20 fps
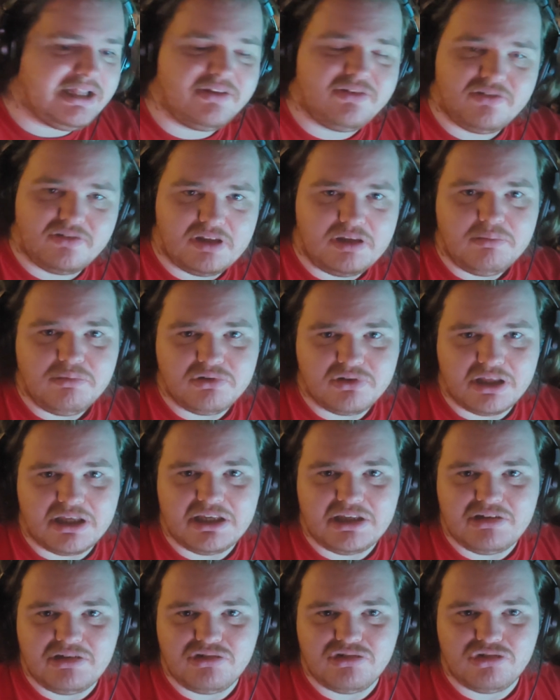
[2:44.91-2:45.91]
It seems like
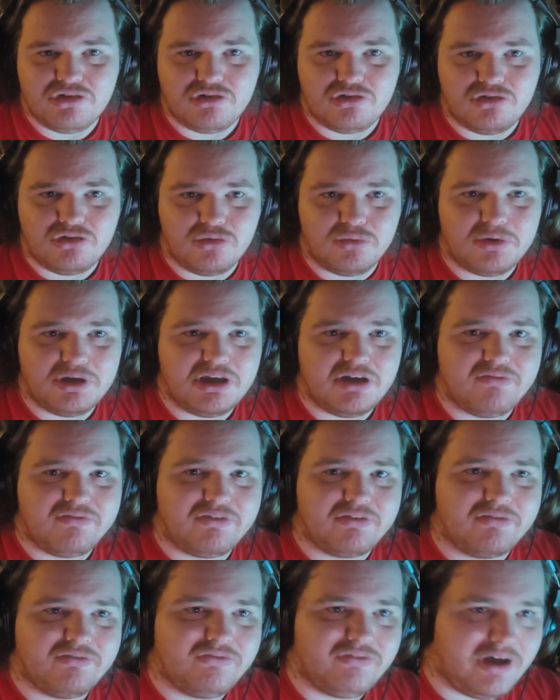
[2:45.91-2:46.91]
he's just doing it
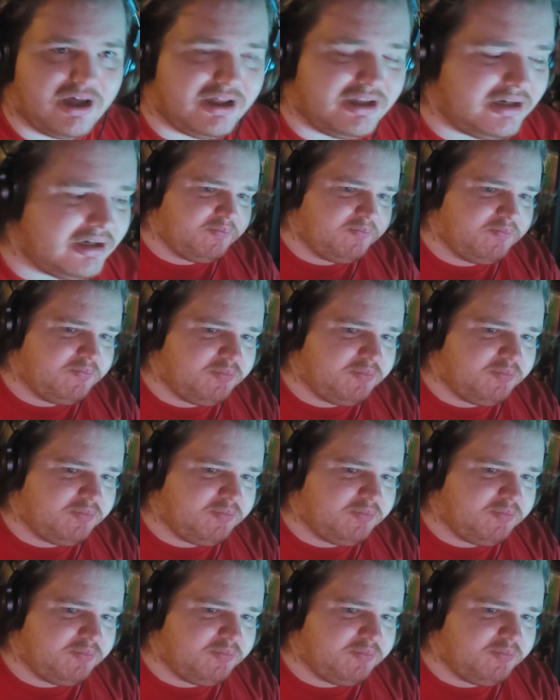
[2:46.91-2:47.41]
for fun,